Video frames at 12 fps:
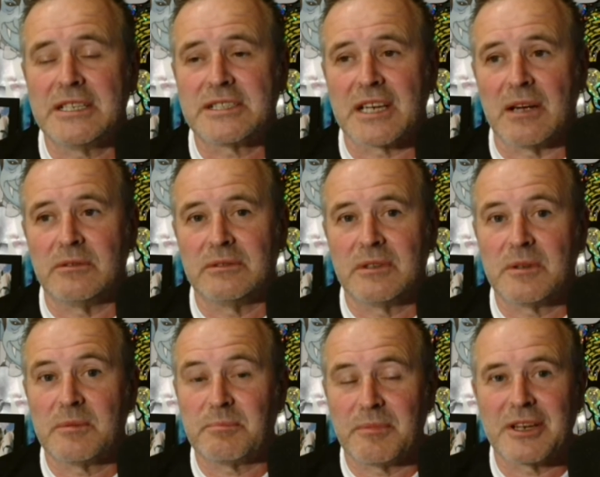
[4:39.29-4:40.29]
So that's a
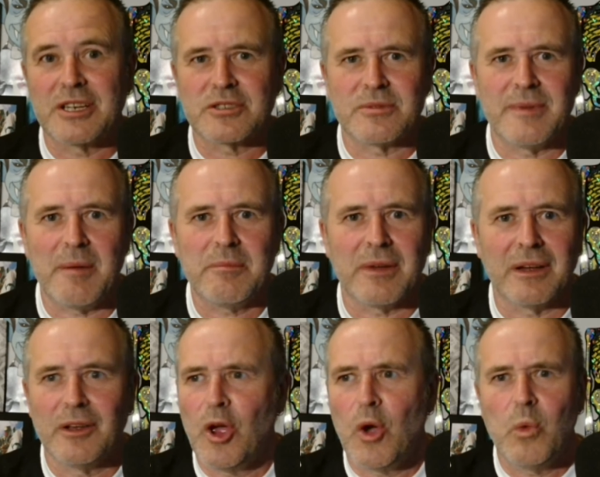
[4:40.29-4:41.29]
very bizarre thing that
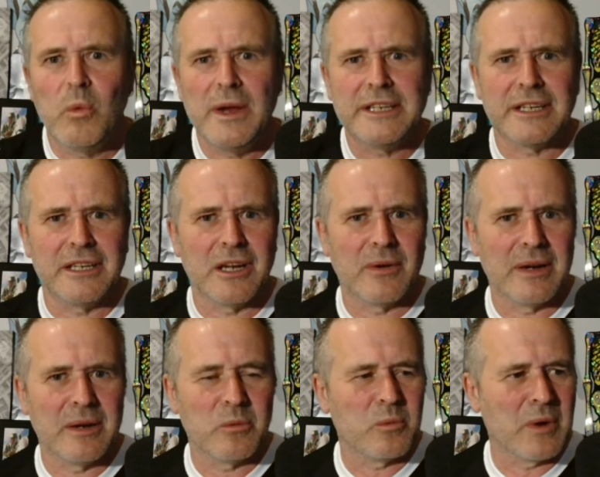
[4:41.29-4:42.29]
happens with that one.
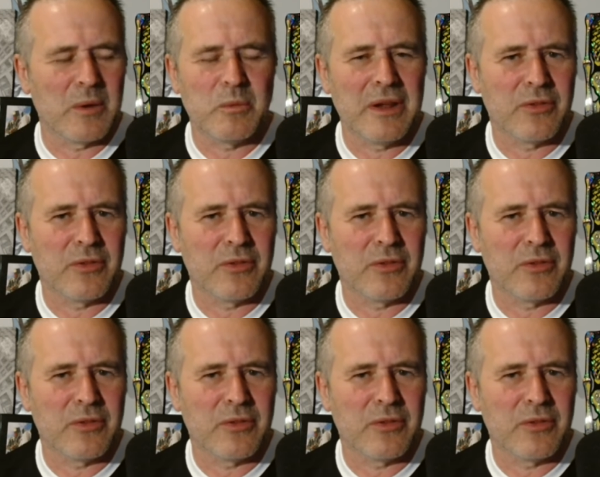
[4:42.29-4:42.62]
Right.